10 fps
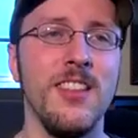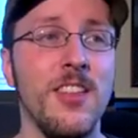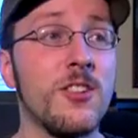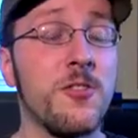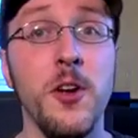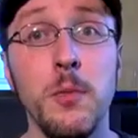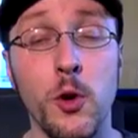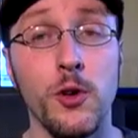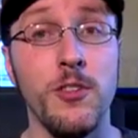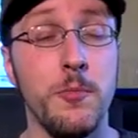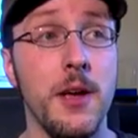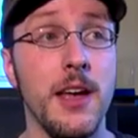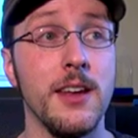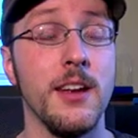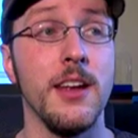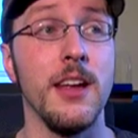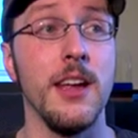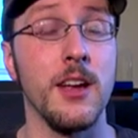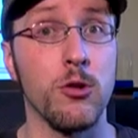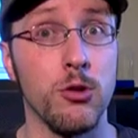this film could have been
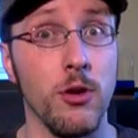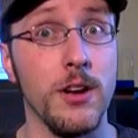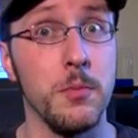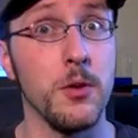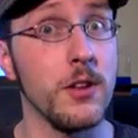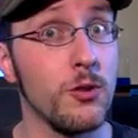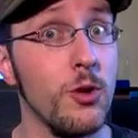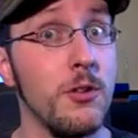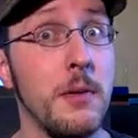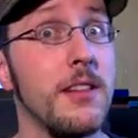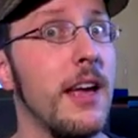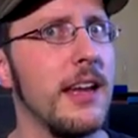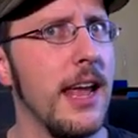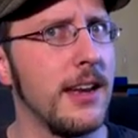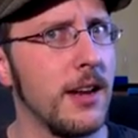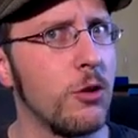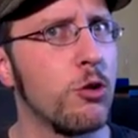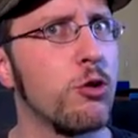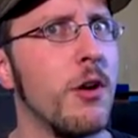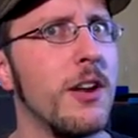incredible. This could have been like an
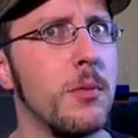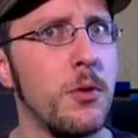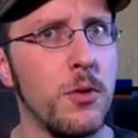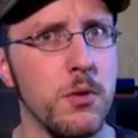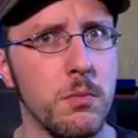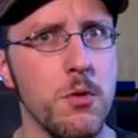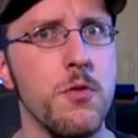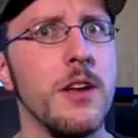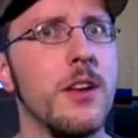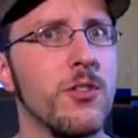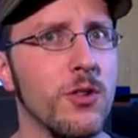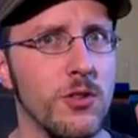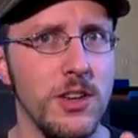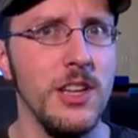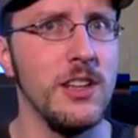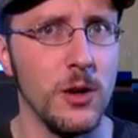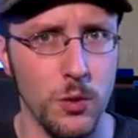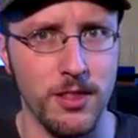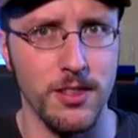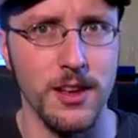incredible movie because they're dealing
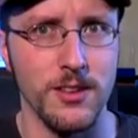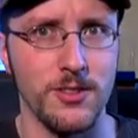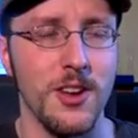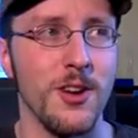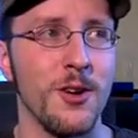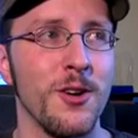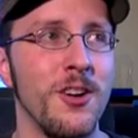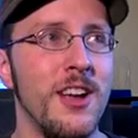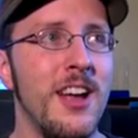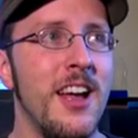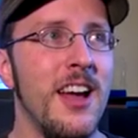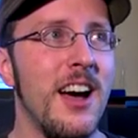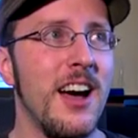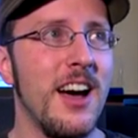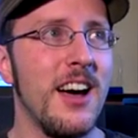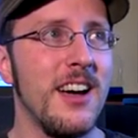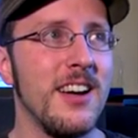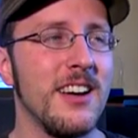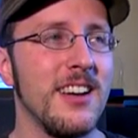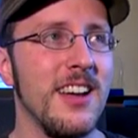with things here
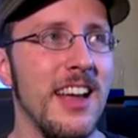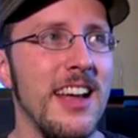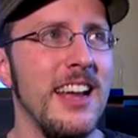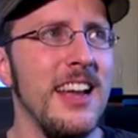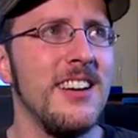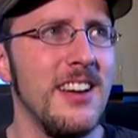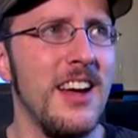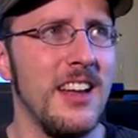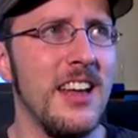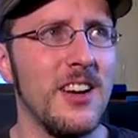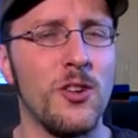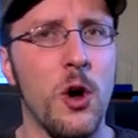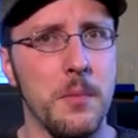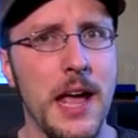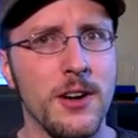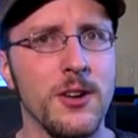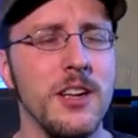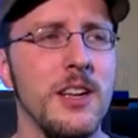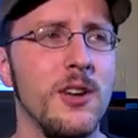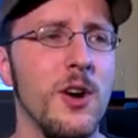in an adult manner,
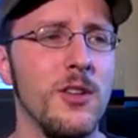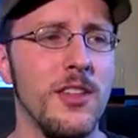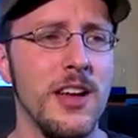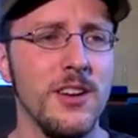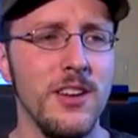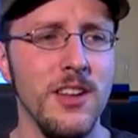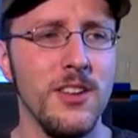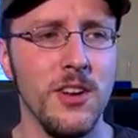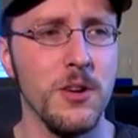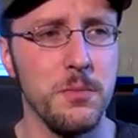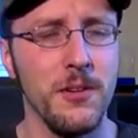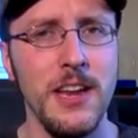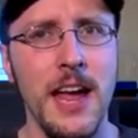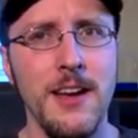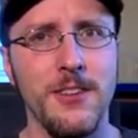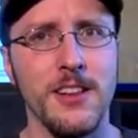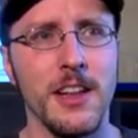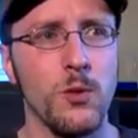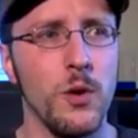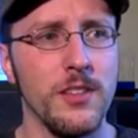you know, that are pretty heavy.
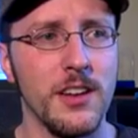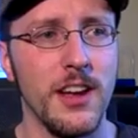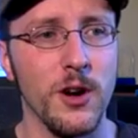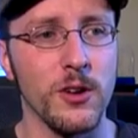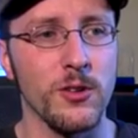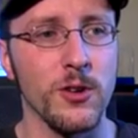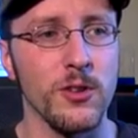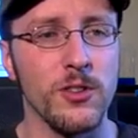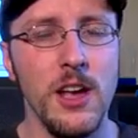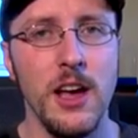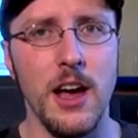Like, one of the characters